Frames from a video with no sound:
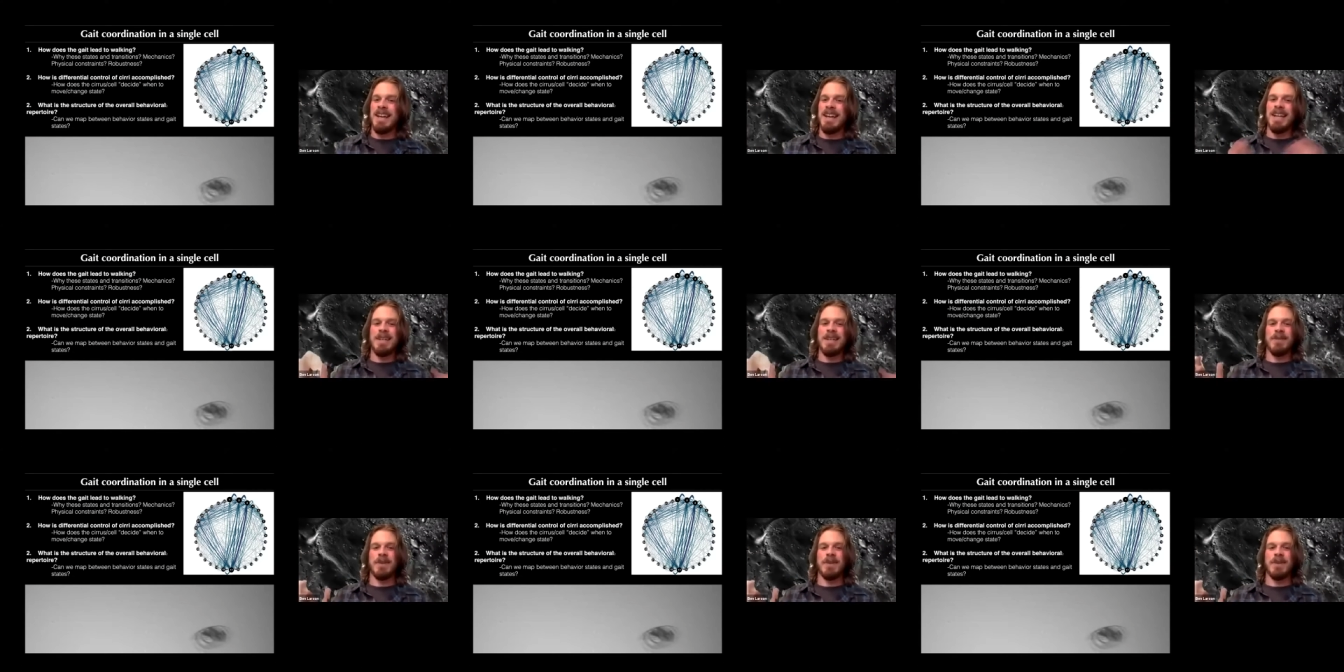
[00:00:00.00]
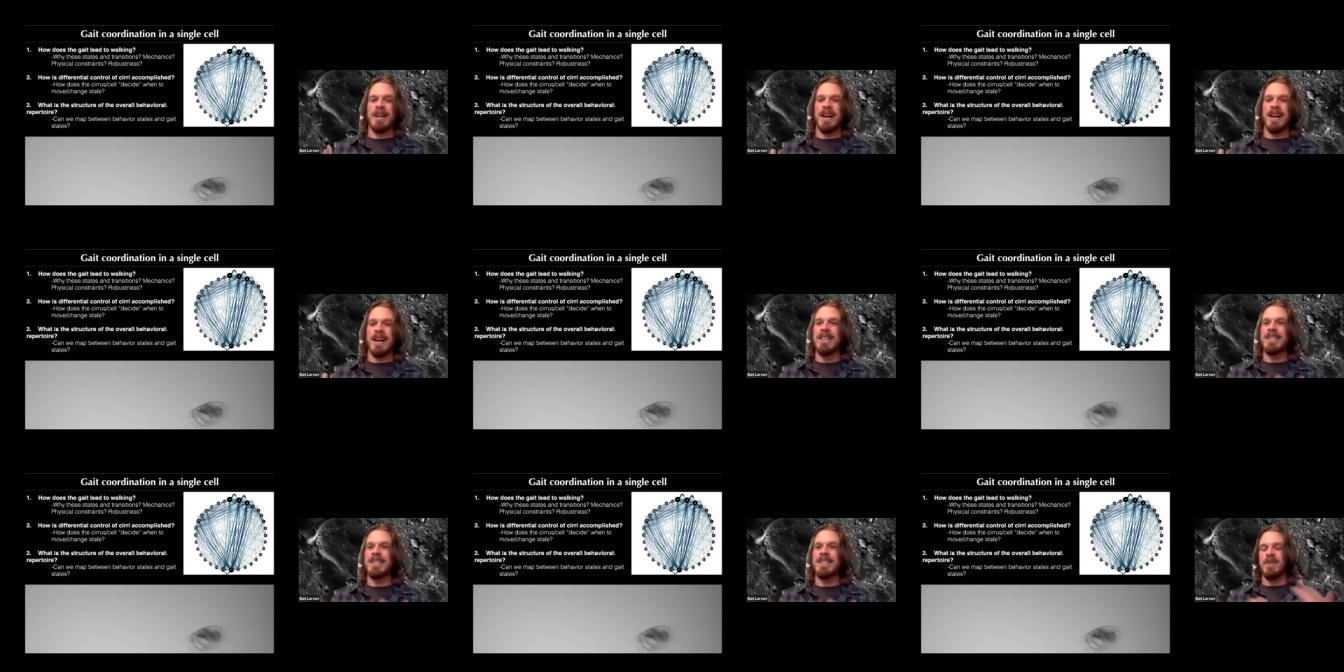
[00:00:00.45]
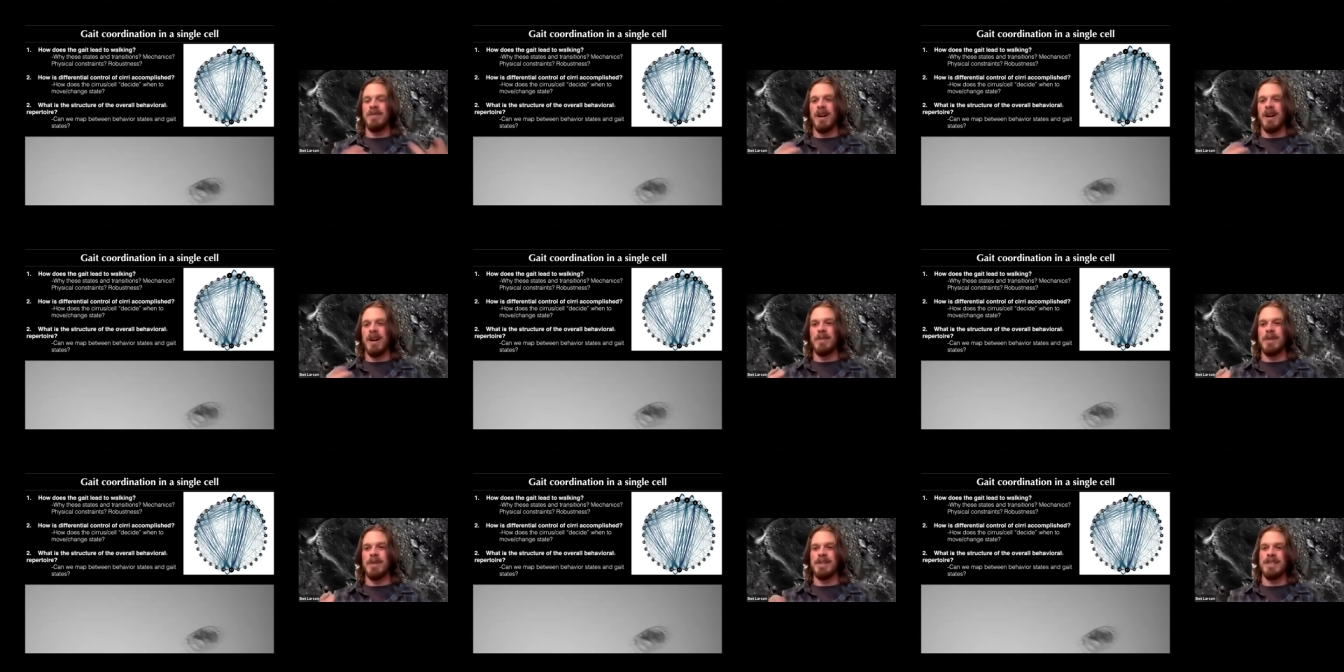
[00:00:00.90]
in different kinds of
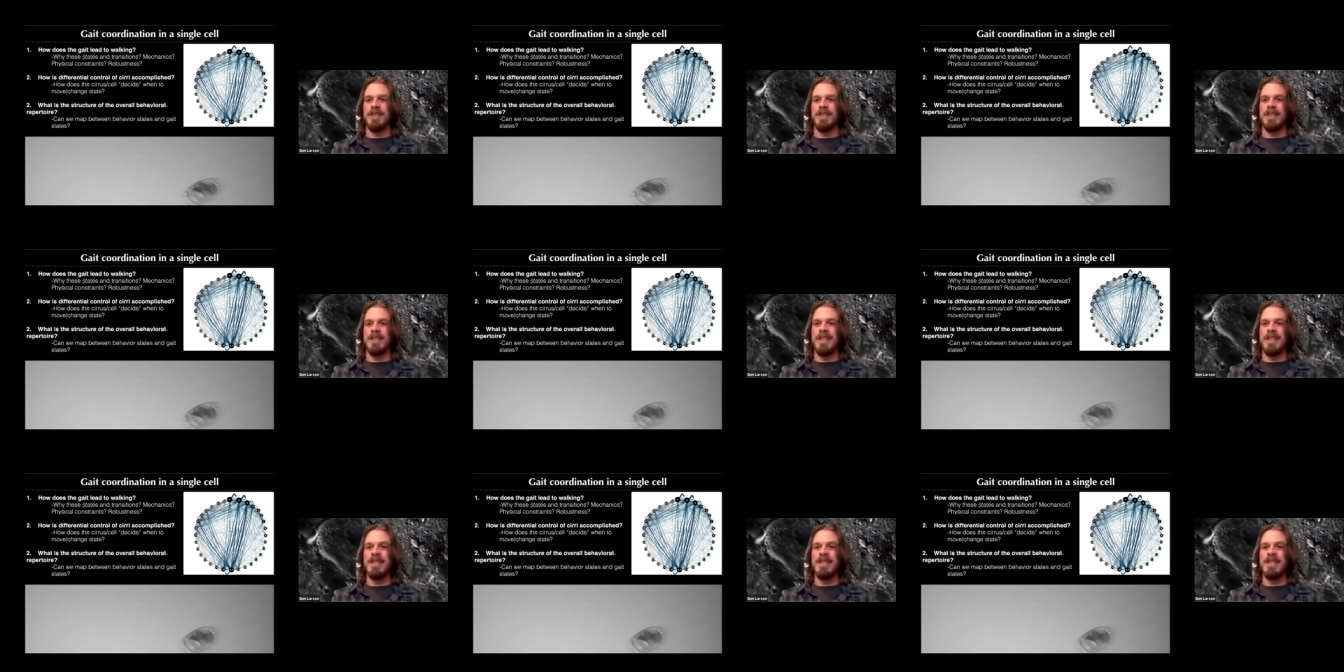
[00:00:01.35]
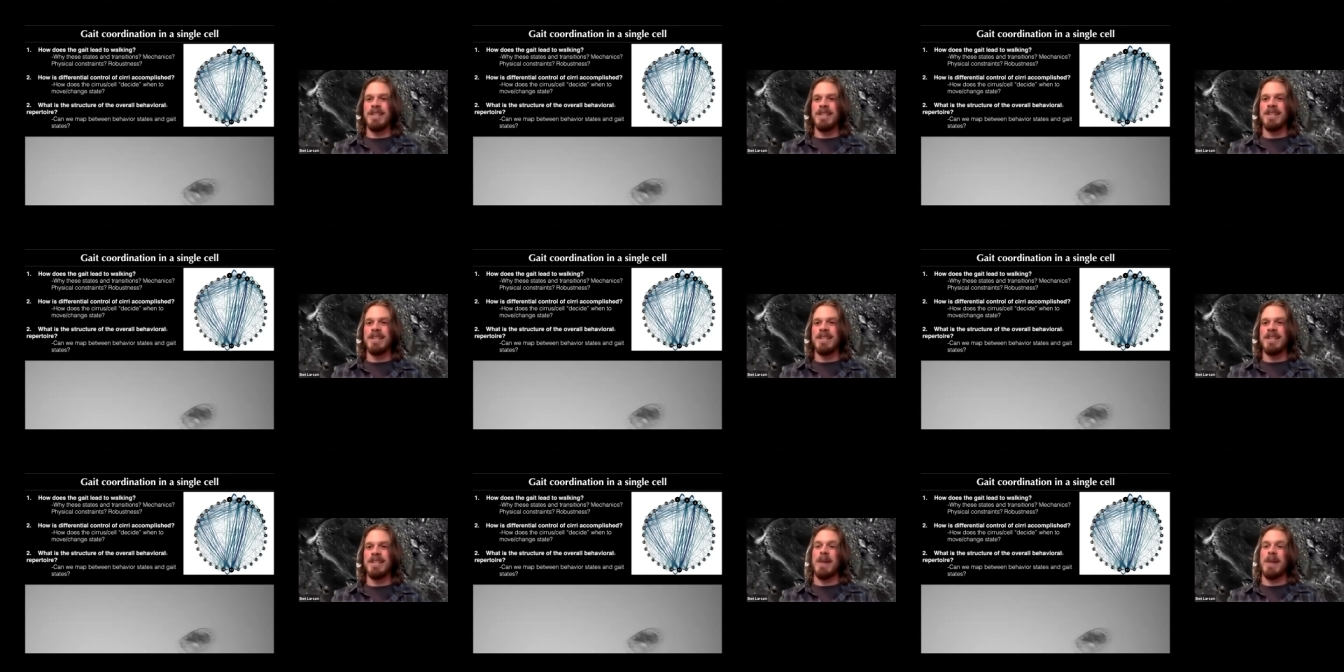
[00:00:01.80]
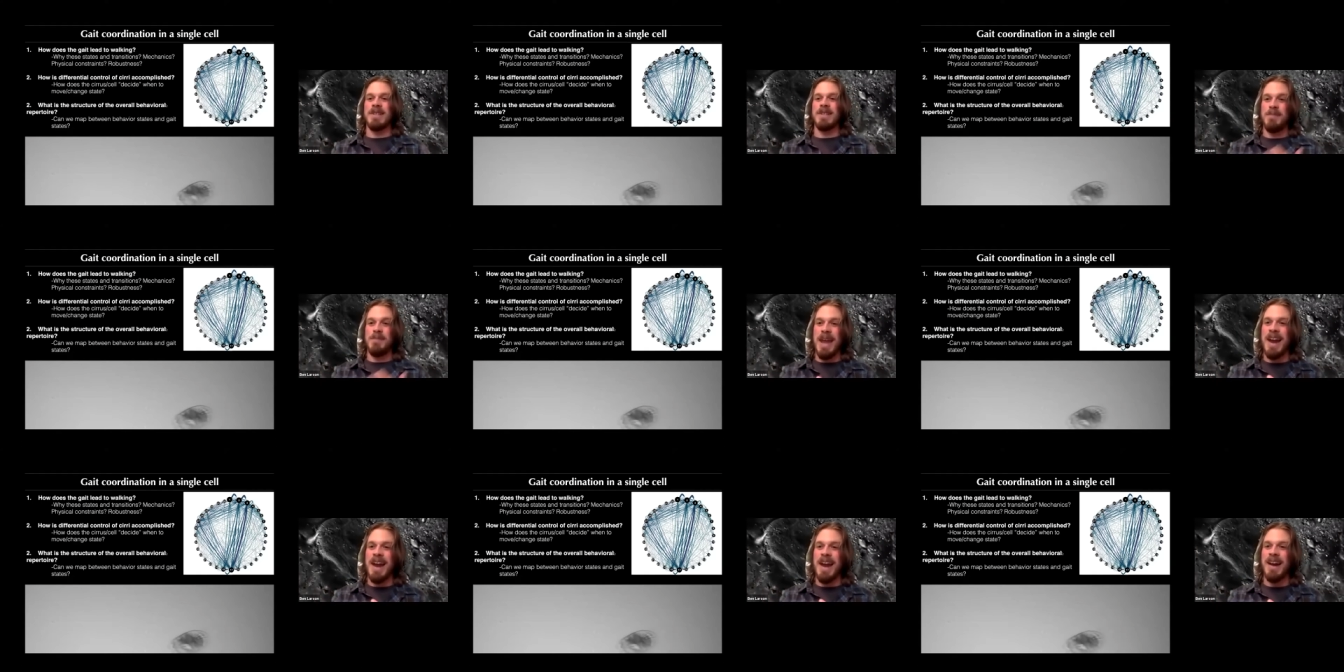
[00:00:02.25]
environmental conditions or perhaps
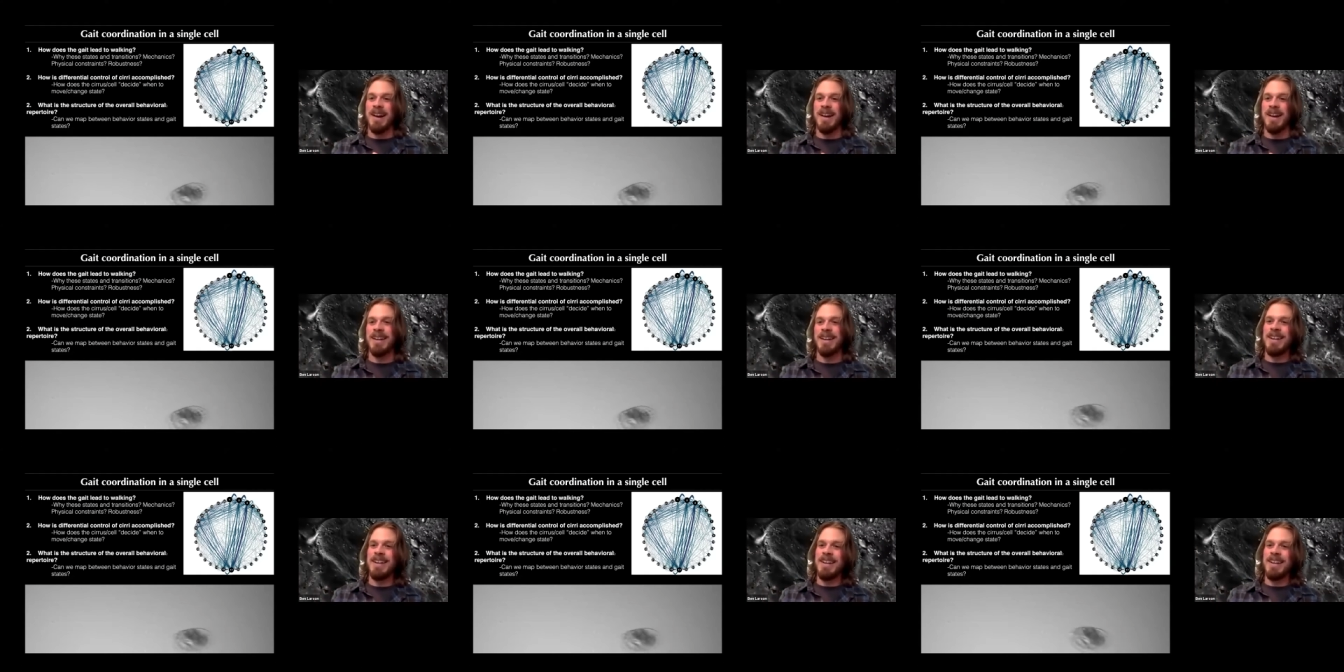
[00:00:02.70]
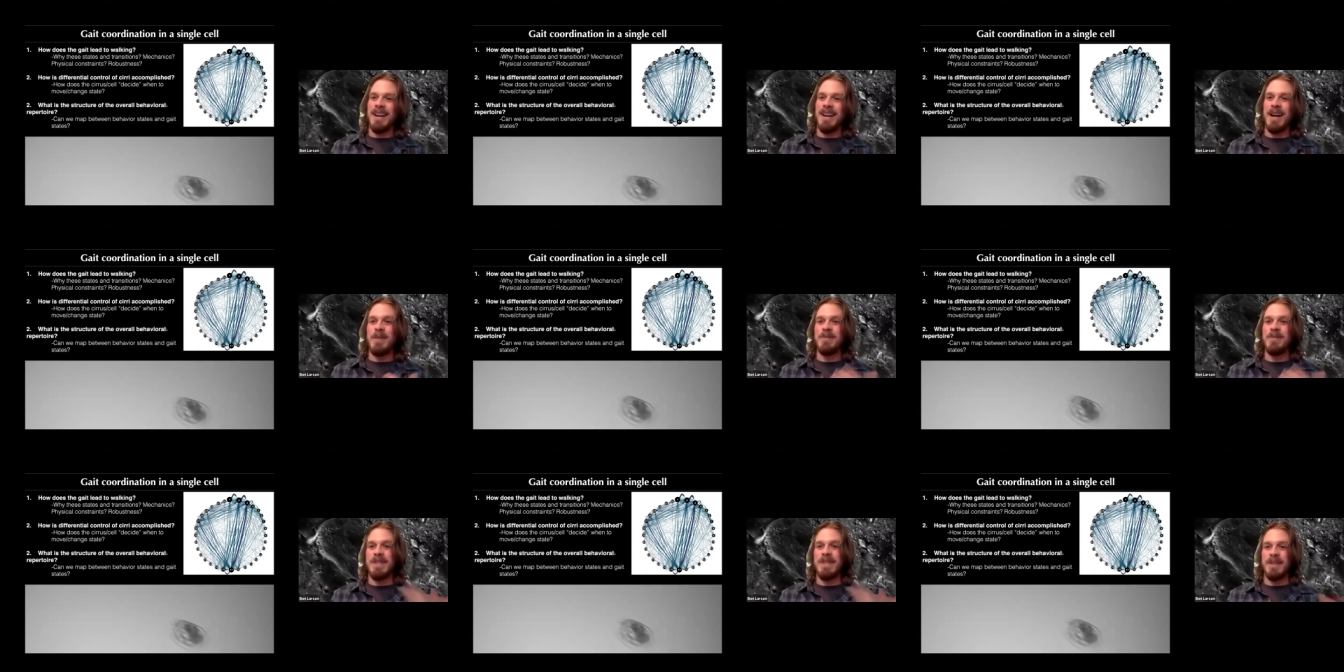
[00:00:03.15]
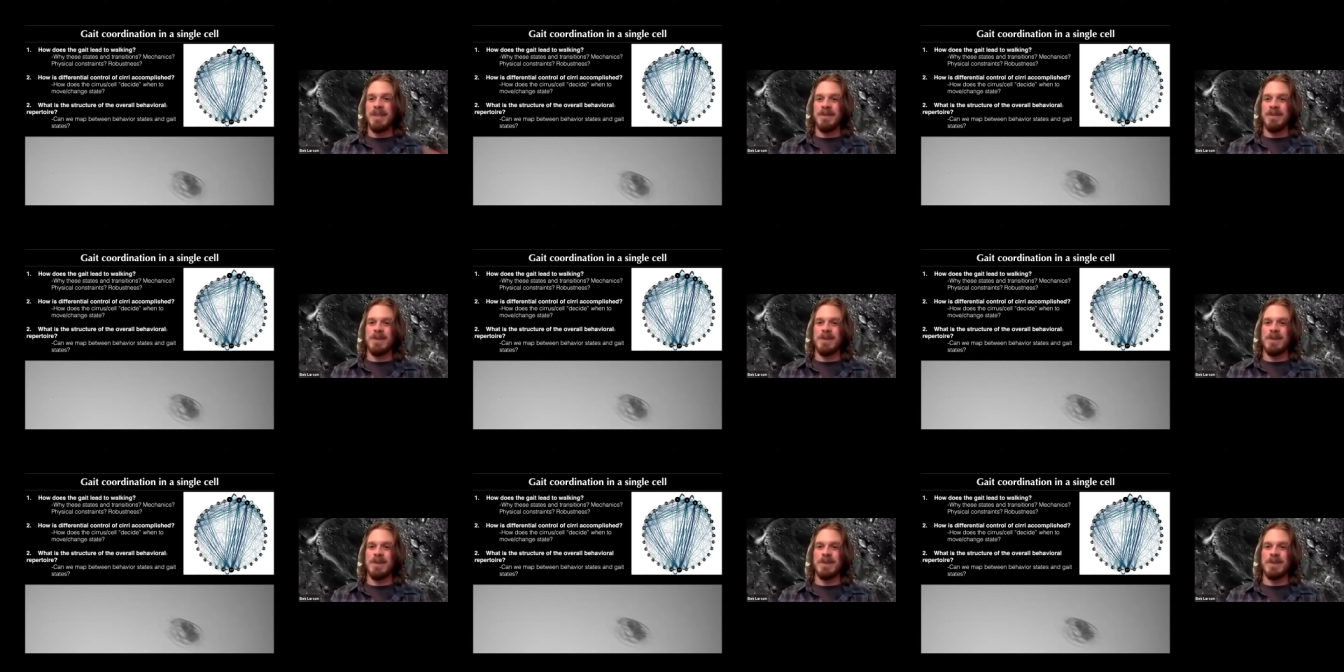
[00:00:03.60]
compare um, different sorts of